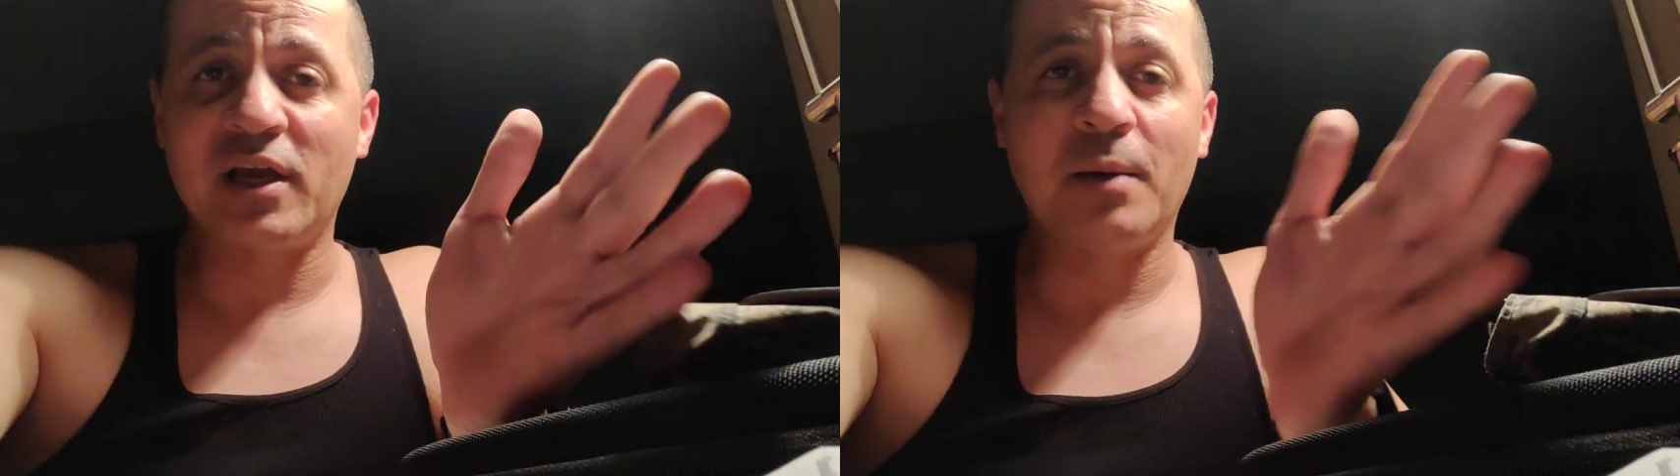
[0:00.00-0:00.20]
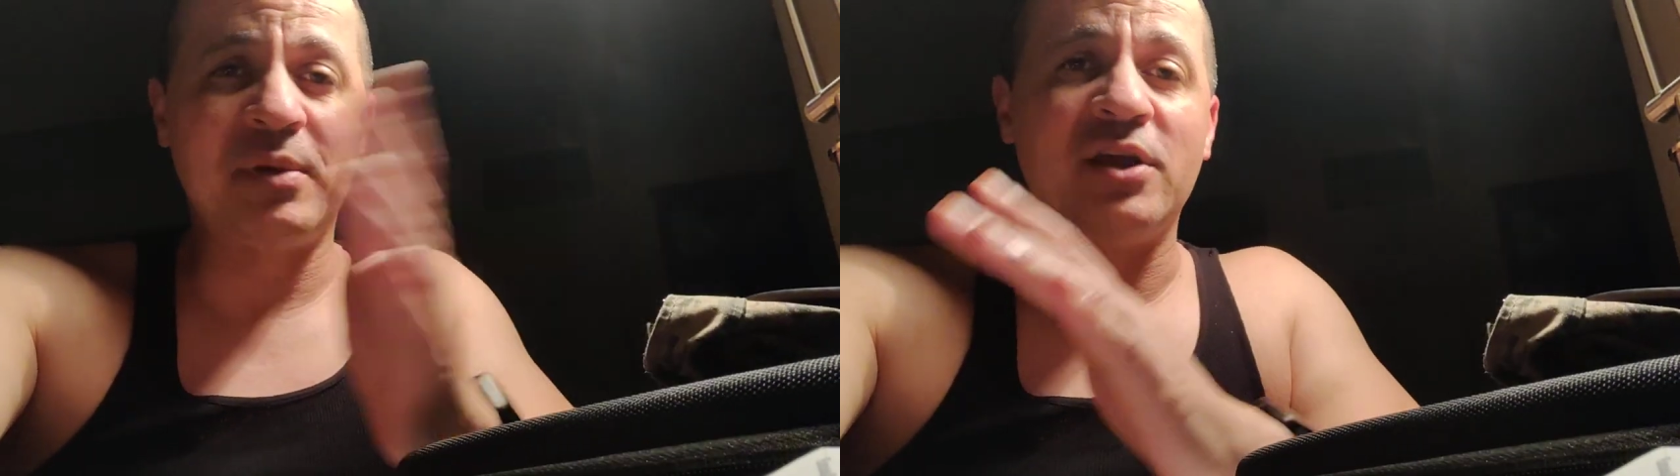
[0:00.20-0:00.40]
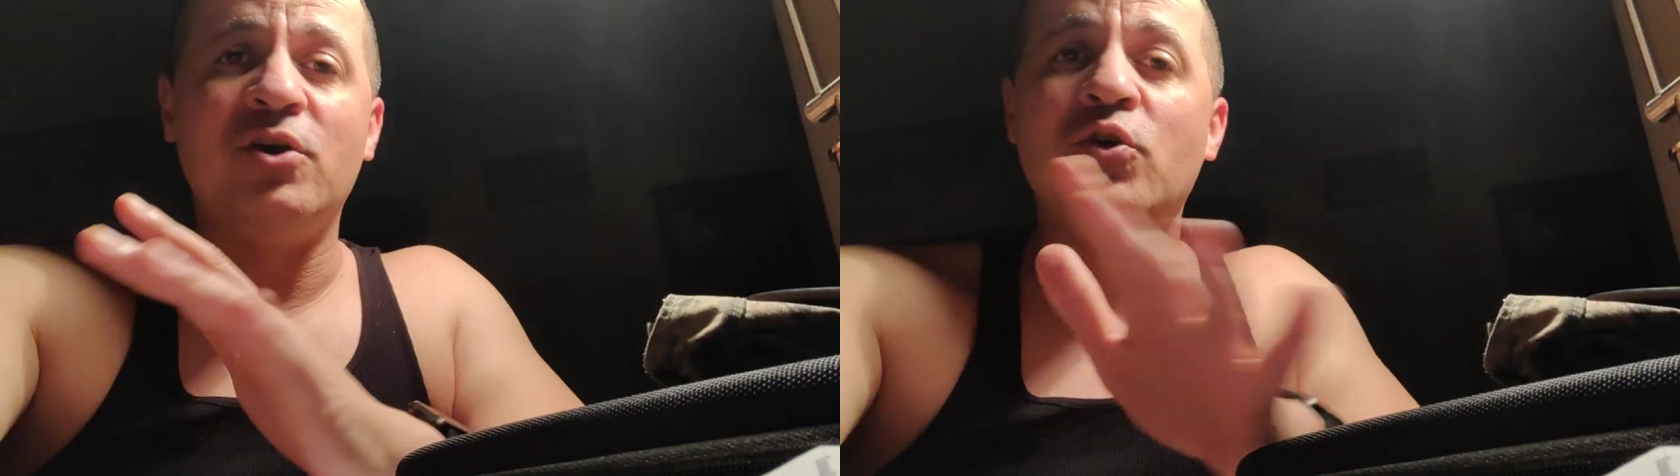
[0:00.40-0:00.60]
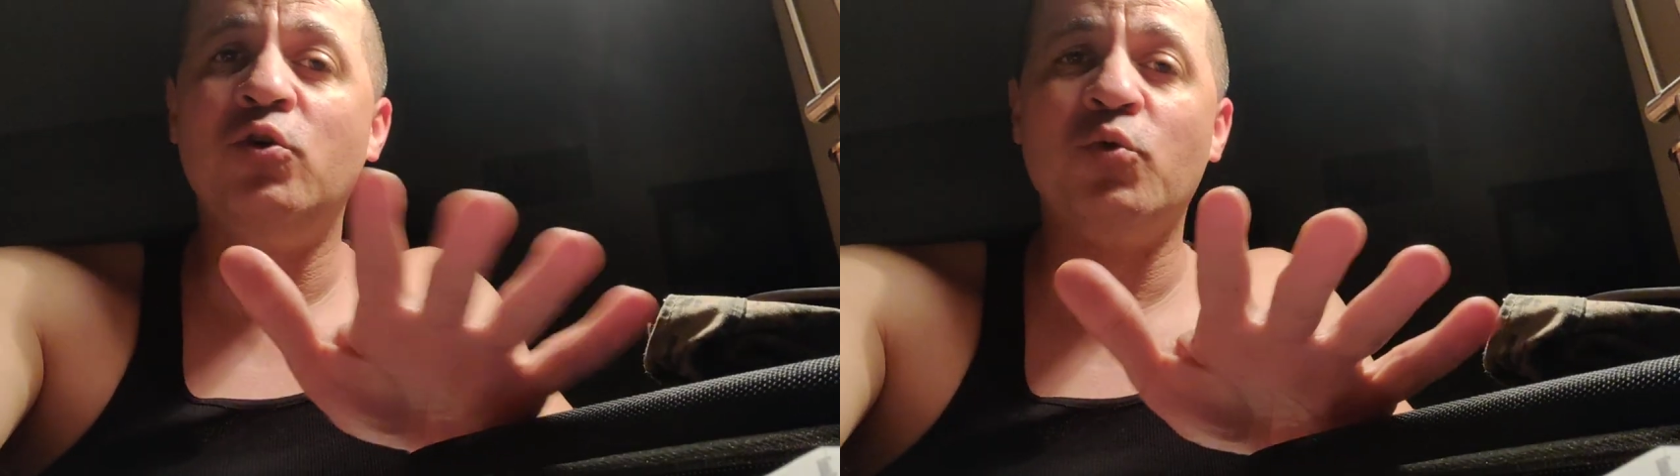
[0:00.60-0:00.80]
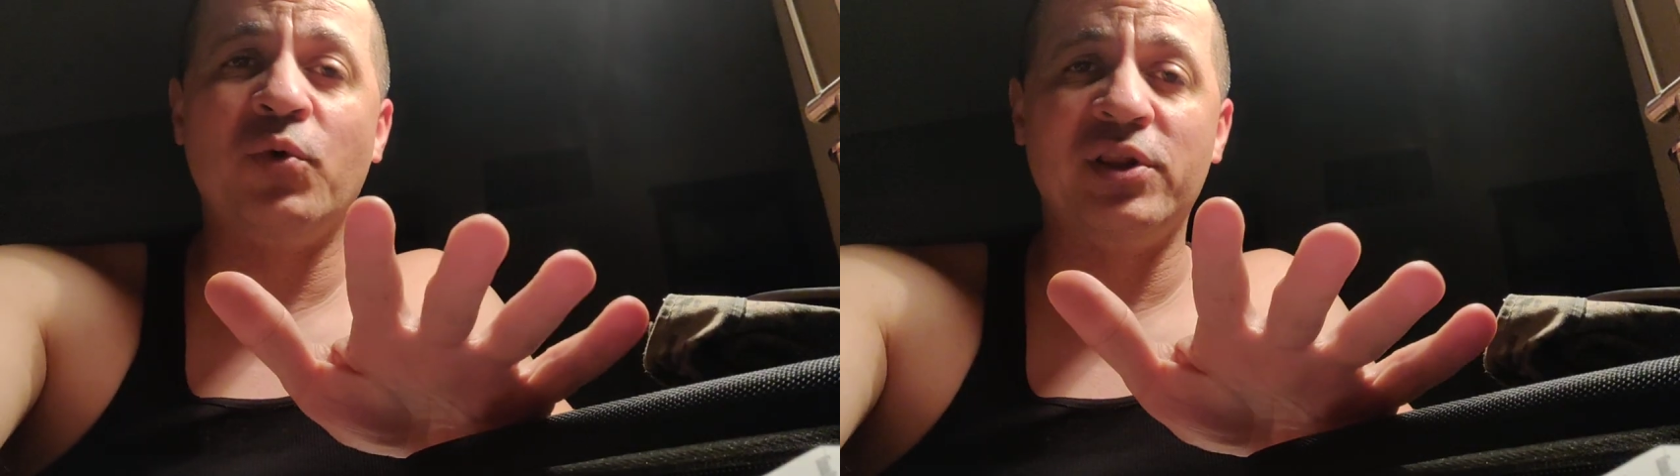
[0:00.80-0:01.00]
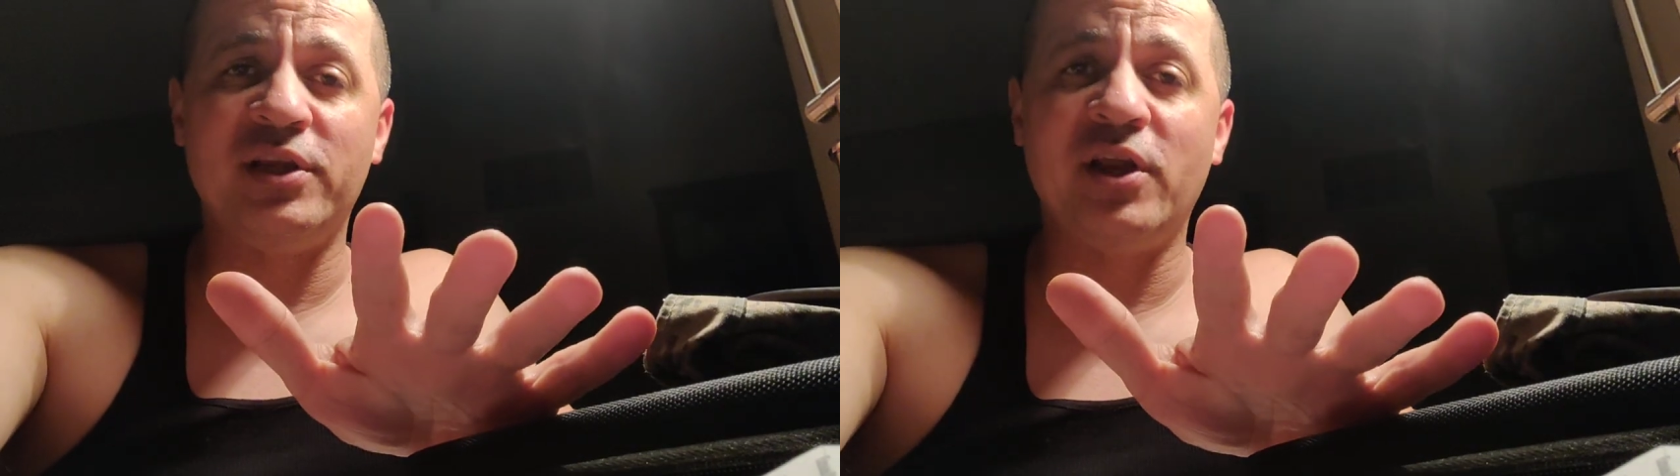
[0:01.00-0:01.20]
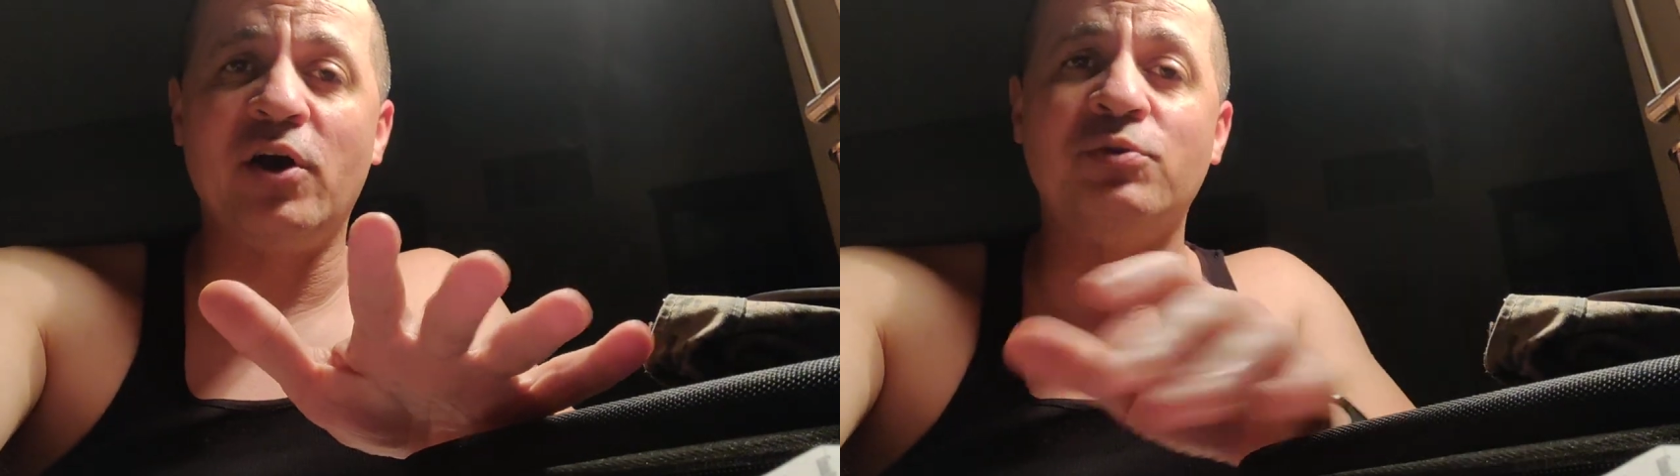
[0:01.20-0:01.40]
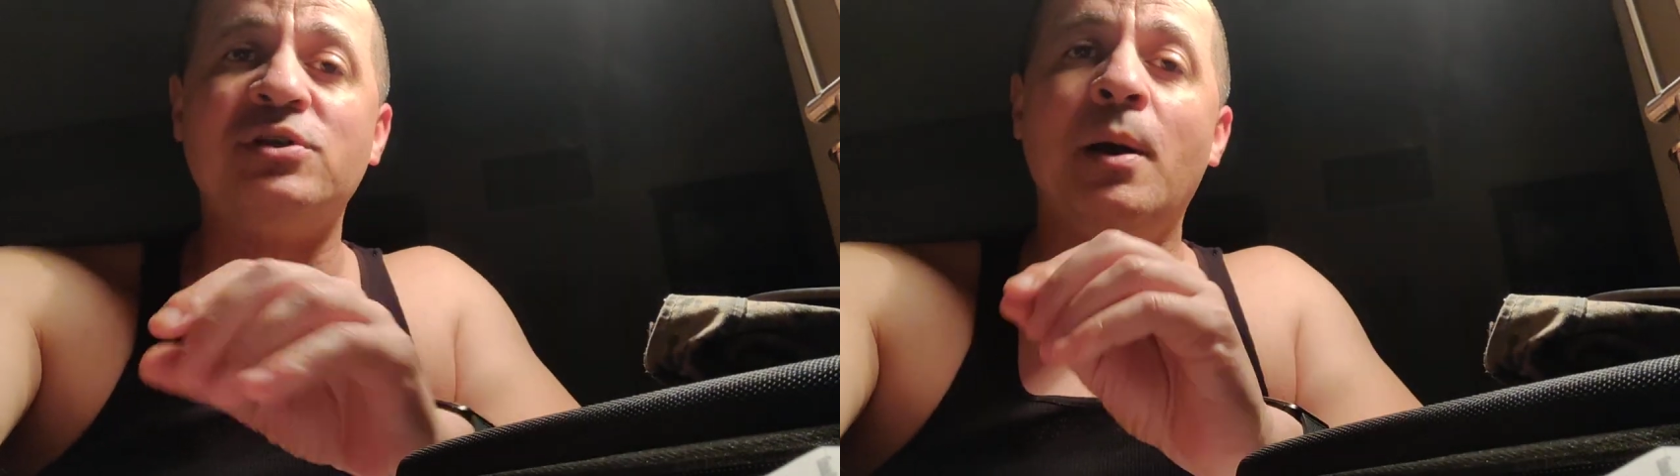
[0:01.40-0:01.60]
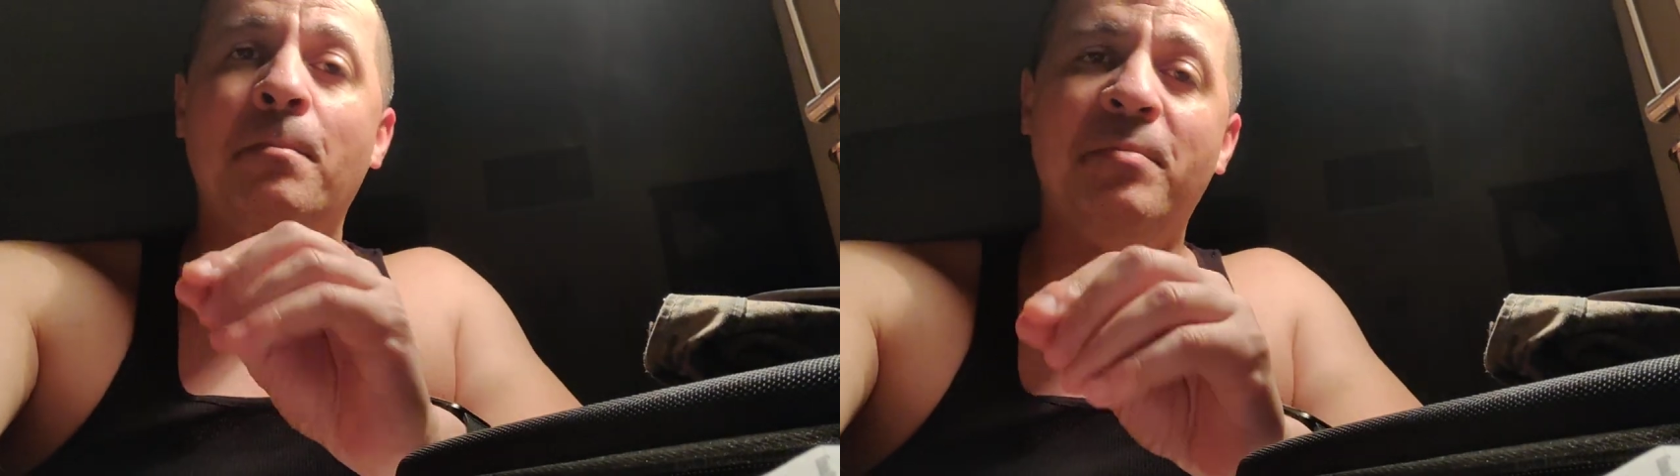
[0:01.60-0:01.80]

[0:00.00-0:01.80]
company. Who really knows?